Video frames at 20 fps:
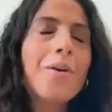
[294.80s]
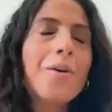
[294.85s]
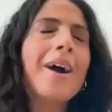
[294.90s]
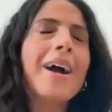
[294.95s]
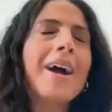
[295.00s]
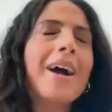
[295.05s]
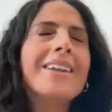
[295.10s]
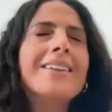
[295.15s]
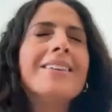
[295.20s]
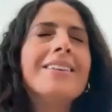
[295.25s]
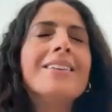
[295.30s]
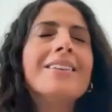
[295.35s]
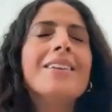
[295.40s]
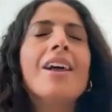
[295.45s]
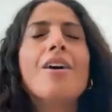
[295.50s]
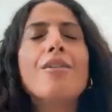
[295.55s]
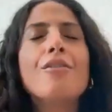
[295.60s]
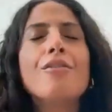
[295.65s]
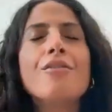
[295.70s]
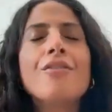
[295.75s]
Oh, I
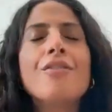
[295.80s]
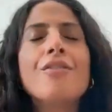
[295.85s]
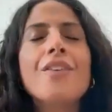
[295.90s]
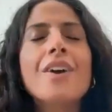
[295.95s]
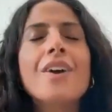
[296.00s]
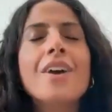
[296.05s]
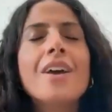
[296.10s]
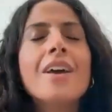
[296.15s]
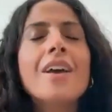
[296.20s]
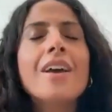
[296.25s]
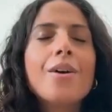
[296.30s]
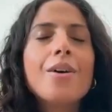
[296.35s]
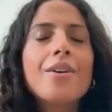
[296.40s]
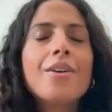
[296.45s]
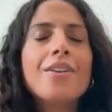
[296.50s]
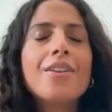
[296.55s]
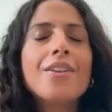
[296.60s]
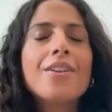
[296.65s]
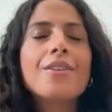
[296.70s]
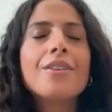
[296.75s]
love
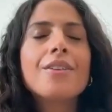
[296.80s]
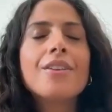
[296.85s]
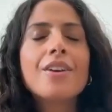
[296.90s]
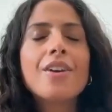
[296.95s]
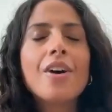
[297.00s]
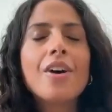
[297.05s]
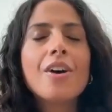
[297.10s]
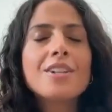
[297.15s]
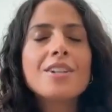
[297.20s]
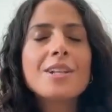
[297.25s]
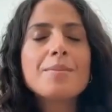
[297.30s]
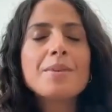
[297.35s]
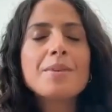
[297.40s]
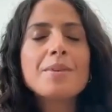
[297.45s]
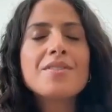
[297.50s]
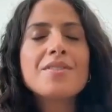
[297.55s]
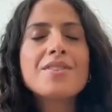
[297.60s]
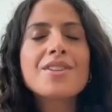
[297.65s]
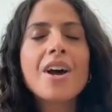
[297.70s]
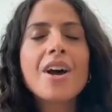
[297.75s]
Oh, the concept
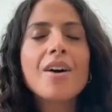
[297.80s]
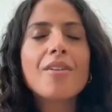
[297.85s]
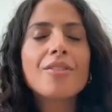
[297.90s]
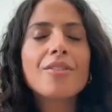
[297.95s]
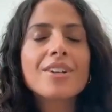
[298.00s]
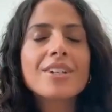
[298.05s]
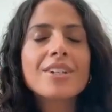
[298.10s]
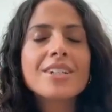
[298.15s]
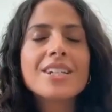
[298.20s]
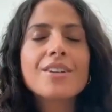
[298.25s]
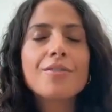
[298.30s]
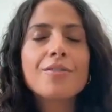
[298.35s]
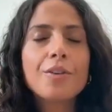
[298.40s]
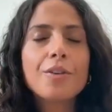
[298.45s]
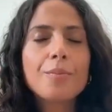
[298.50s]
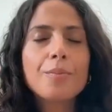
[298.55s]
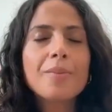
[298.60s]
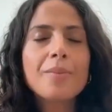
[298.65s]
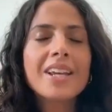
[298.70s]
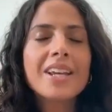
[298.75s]
of sovereignty
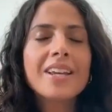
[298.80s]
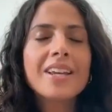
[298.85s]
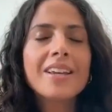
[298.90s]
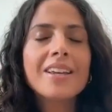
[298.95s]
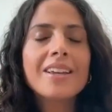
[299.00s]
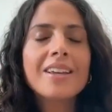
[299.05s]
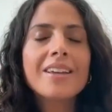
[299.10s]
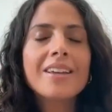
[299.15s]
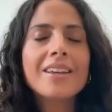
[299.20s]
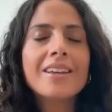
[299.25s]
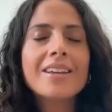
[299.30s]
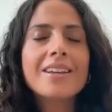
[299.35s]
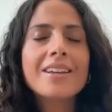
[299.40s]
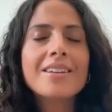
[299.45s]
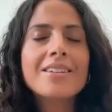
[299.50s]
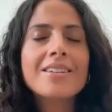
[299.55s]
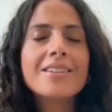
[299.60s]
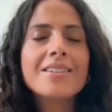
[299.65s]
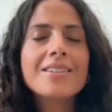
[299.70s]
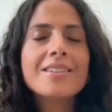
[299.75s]
for me
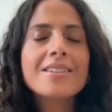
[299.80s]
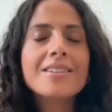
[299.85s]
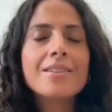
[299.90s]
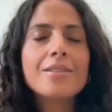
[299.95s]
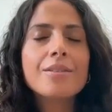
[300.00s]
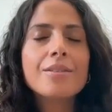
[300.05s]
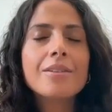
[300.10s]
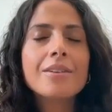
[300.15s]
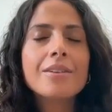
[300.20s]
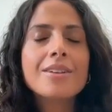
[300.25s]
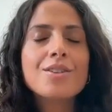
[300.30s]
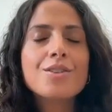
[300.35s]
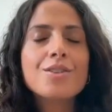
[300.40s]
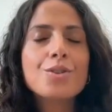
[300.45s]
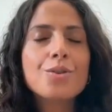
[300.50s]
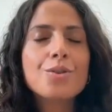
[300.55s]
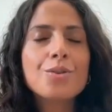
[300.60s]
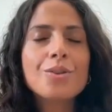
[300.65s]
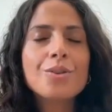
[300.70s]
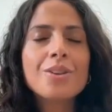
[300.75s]
is
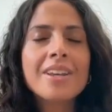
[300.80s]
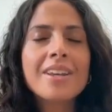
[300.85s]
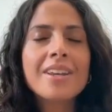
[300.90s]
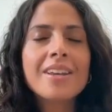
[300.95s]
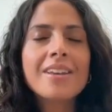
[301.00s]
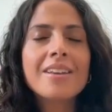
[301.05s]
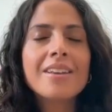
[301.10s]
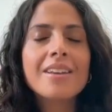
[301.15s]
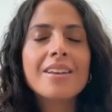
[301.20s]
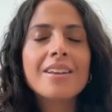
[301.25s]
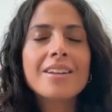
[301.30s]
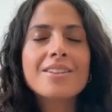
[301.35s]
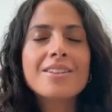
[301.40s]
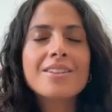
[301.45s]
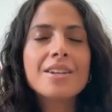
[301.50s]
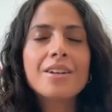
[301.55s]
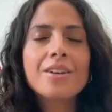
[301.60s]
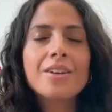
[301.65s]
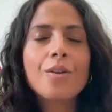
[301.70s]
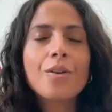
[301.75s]
truly,
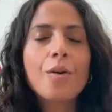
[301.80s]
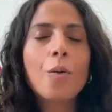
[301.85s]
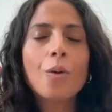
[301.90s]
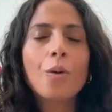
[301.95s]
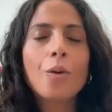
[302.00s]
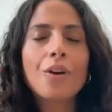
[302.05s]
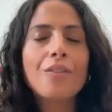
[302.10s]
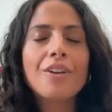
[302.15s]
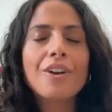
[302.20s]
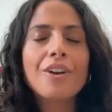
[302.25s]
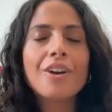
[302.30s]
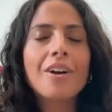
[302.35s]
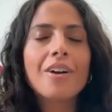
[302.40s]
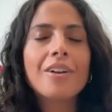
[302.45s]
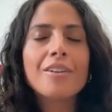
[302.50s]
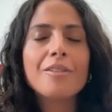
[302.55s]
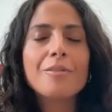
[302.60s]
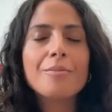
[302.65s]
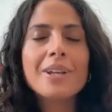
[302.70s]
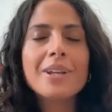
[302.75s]
it's the core of it all.